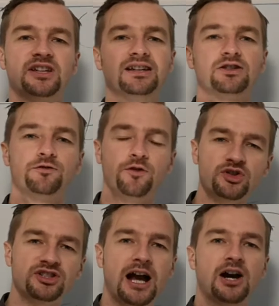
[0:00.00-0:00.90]
in his
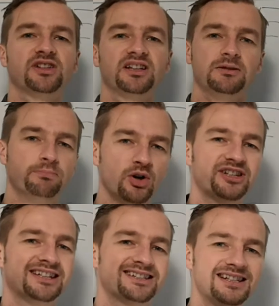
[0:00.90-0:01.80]
first house that he bought
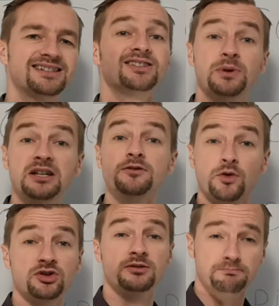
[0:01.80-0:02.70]
in the 60s with his
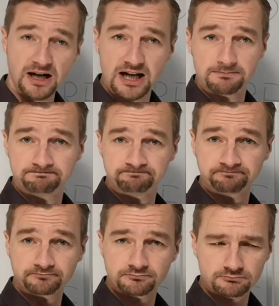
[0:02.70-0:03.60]
first money.
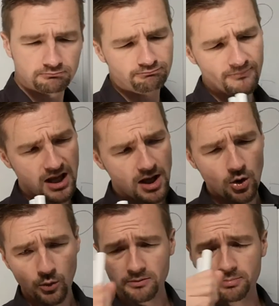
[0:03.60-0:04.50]

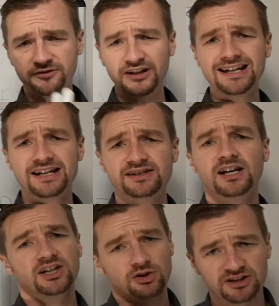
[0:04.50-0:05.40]
Warren Buffett is
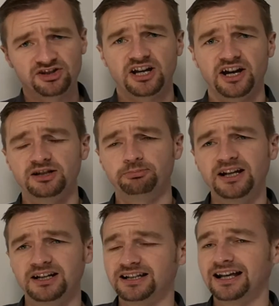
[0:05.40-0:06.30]
the richest guy on the
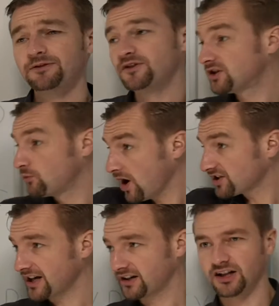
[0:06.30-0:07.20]
planet, and if he
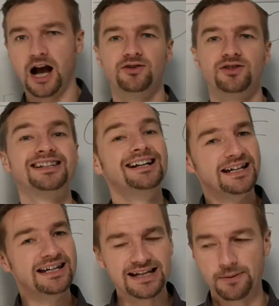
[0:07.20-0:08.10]
walks out of the house,
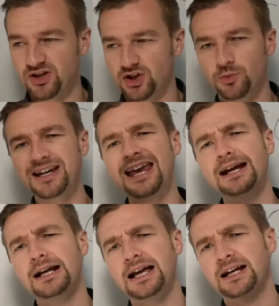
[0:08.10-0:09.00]
he steps into a
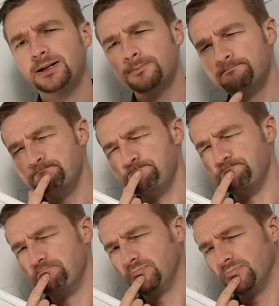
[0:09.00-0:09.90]
Cadillac.
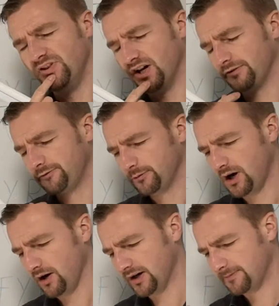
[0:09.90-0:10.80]
Not a
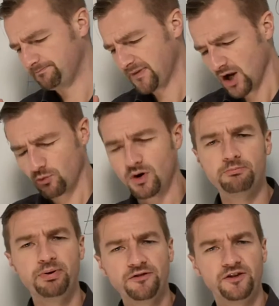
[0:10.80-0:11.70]
Ferrari.
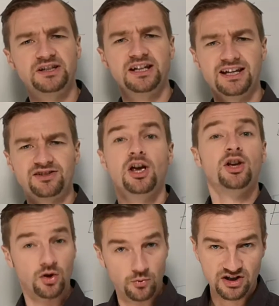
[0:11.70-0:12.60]
Warren Buffett is
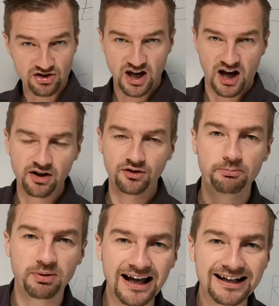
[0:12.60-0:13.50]
the richest guy on the
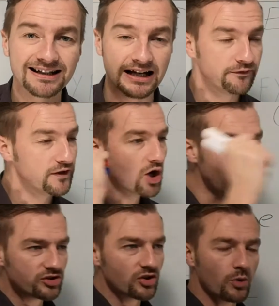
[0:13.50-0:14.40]
planet, and if he
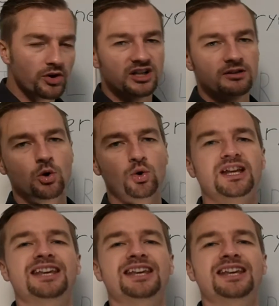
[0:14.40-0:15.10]
goes to work in the morning,